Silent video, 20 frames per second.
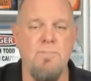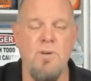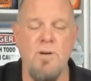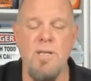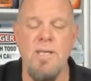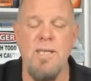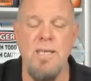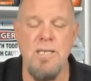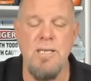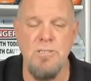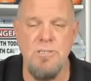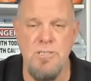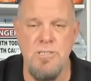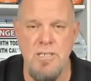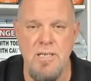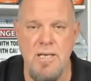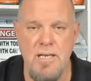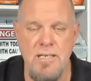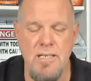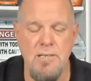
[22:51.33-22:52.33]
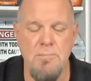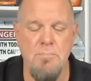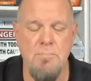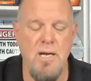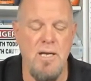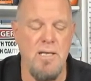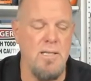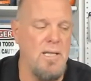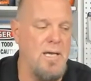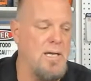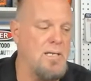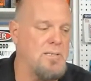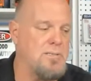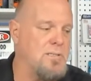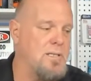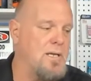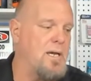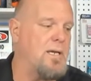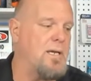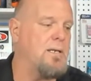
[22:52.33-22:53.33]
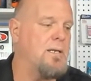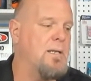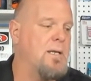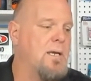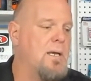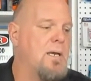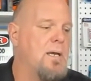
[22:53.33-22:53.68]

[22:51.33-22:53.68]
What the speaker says: Very easy. I did mine last night.